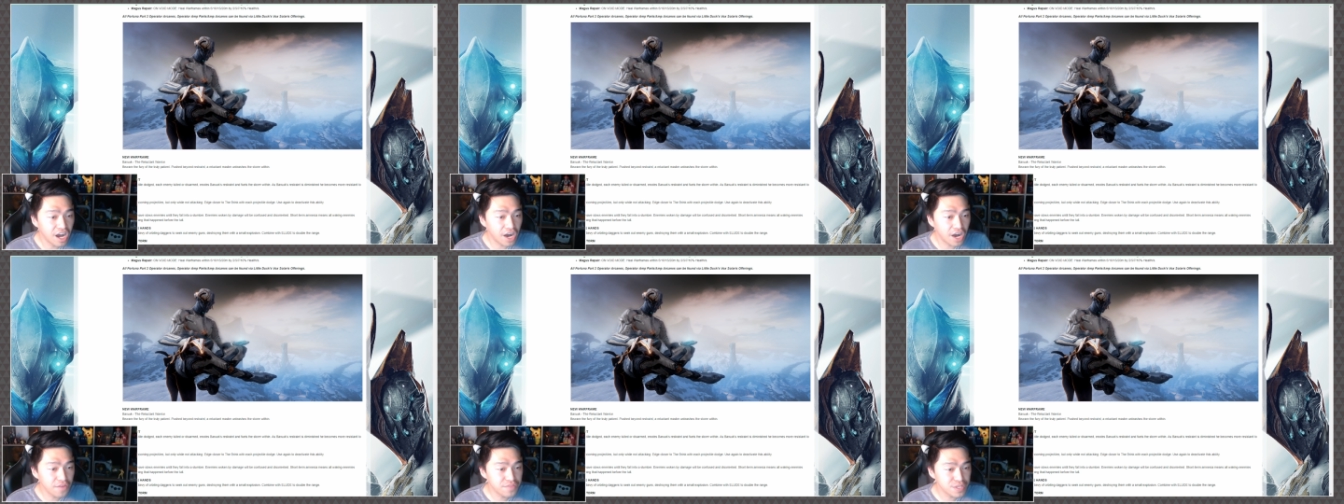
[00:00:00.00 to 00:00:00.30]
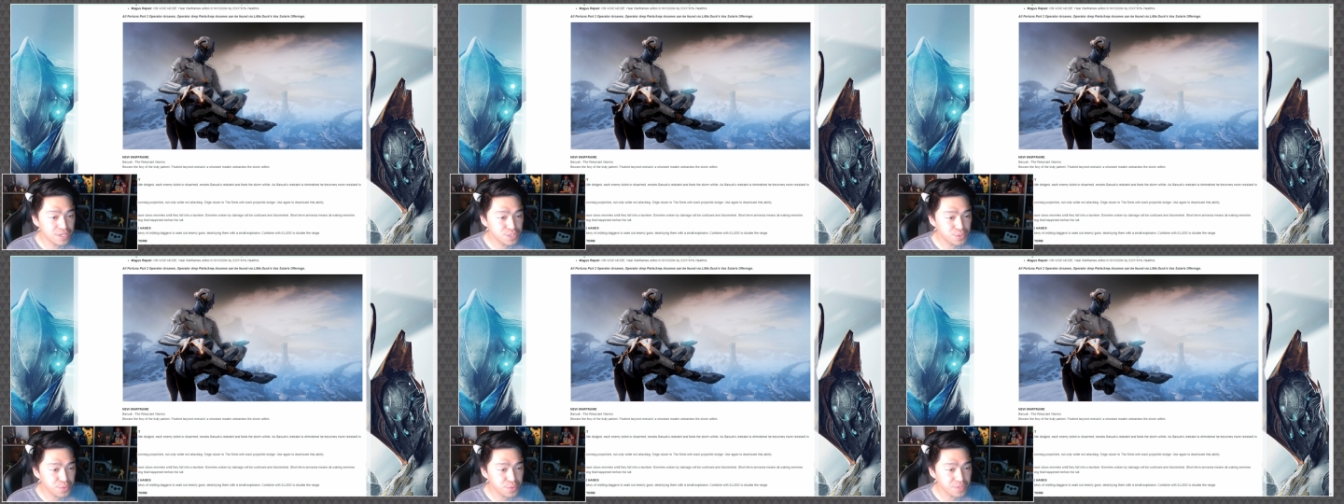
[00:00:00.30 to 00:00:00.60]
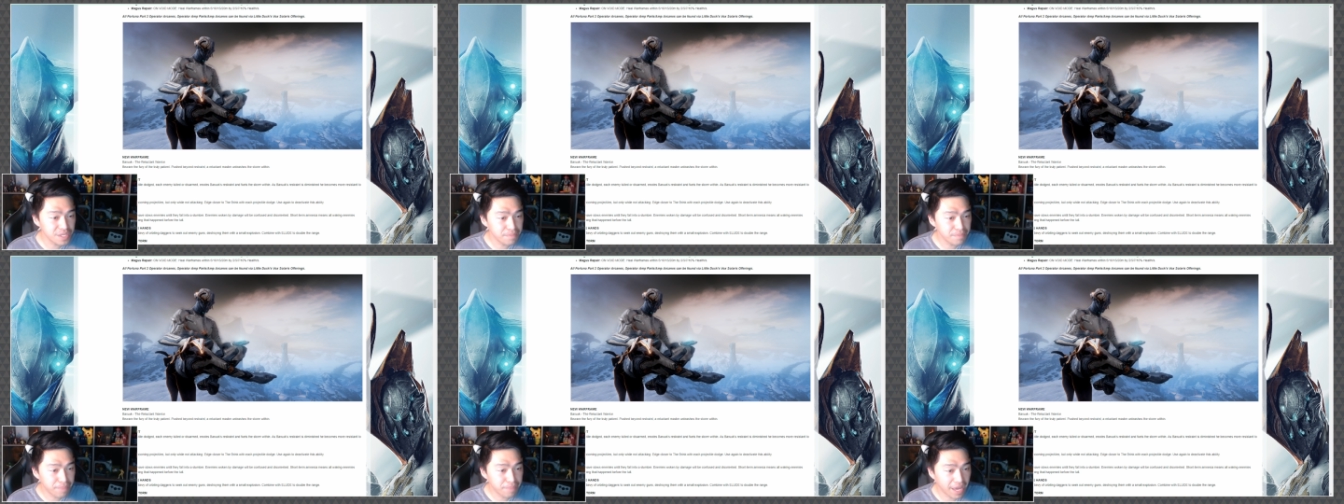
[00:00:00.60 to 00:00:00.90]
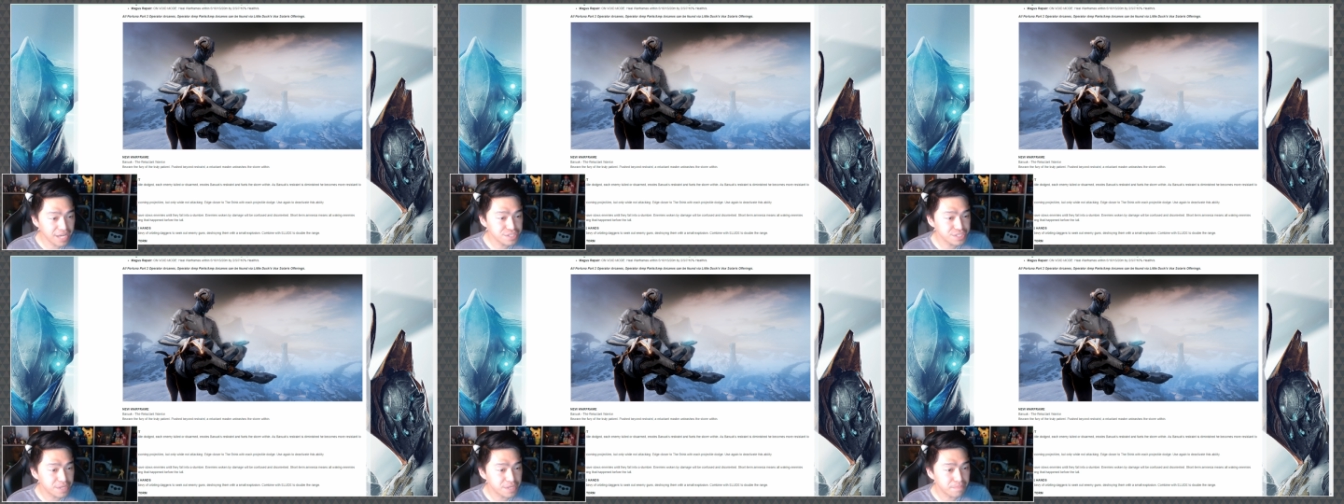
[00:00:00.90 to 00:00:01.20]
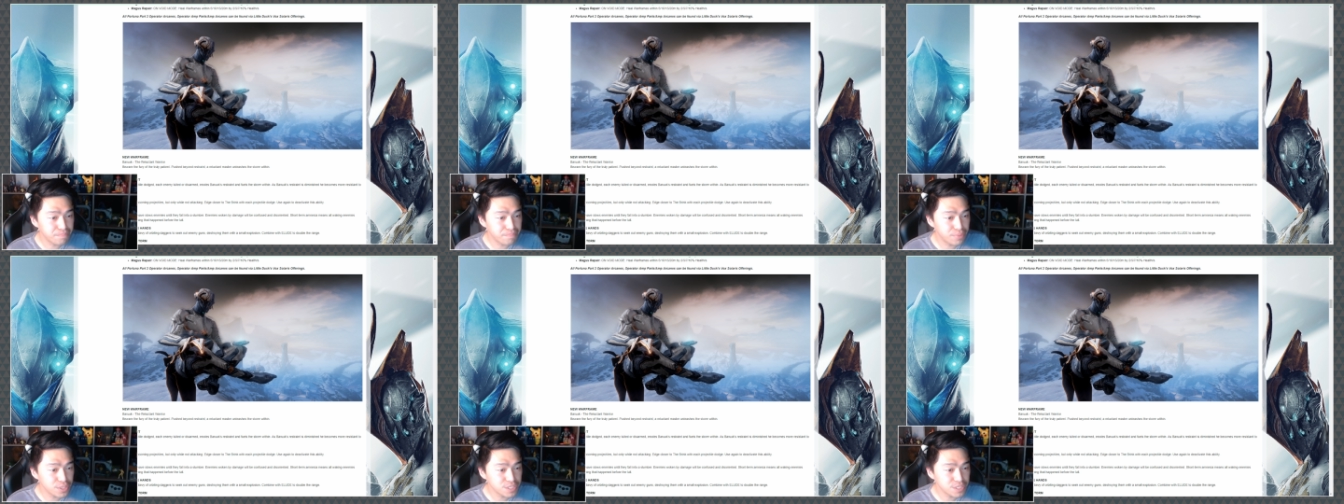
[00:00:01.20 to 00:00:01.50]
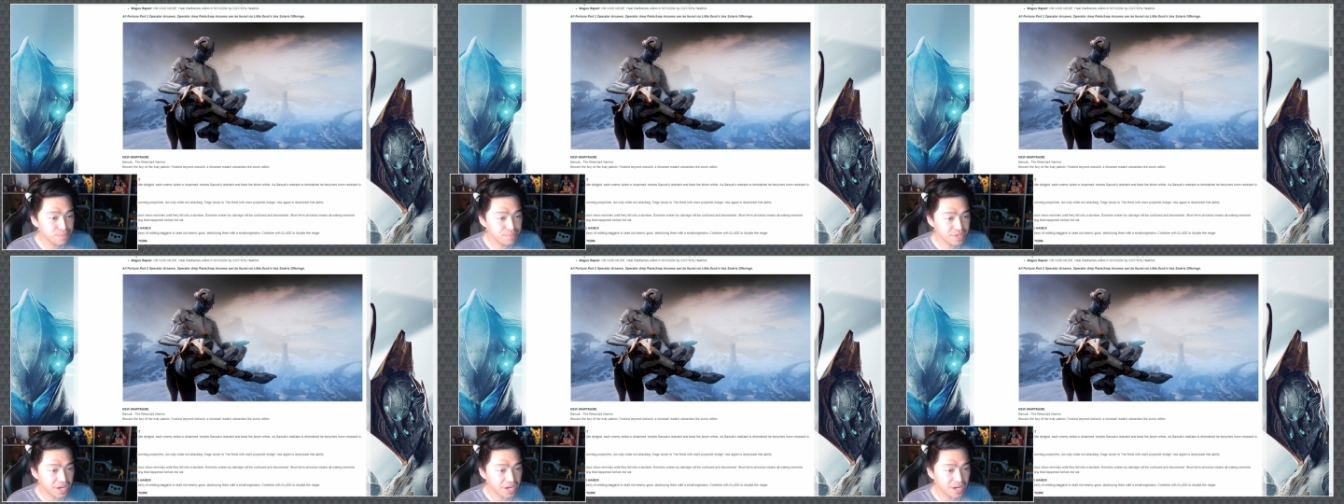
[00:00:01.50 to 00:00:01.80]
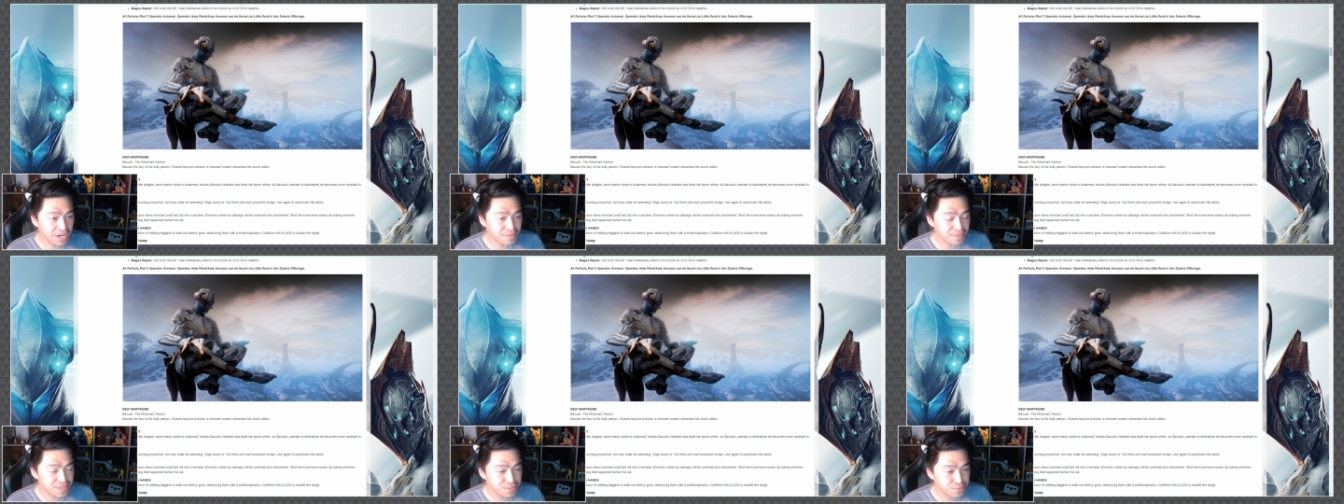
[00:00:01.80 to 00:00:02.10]
of the Truly Patient, Pushed
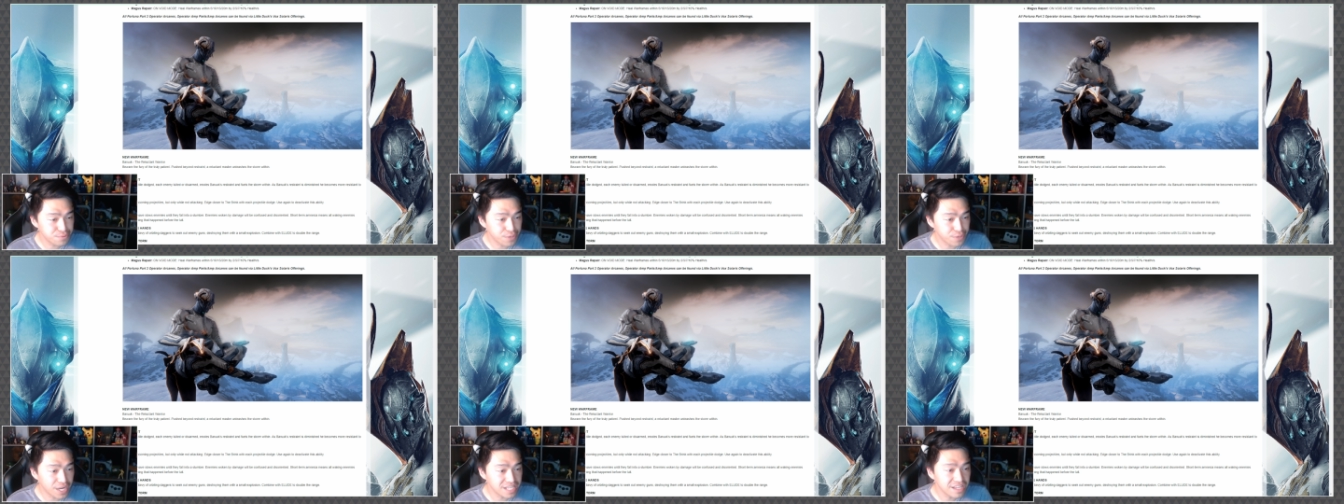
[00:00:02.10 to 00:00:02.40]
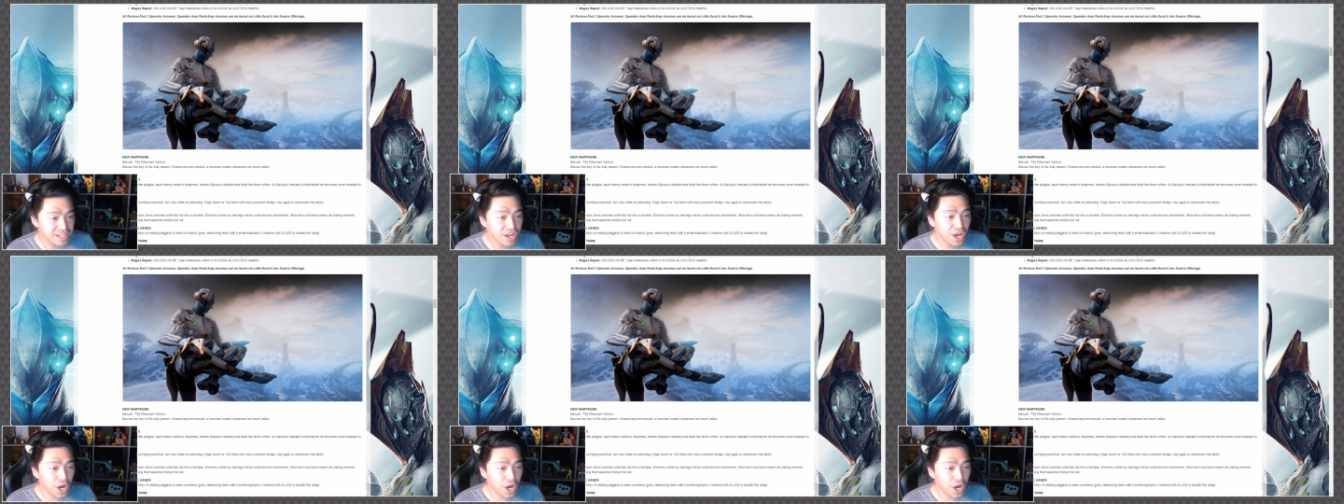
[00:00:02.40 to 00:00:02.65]
Beyond Restraint,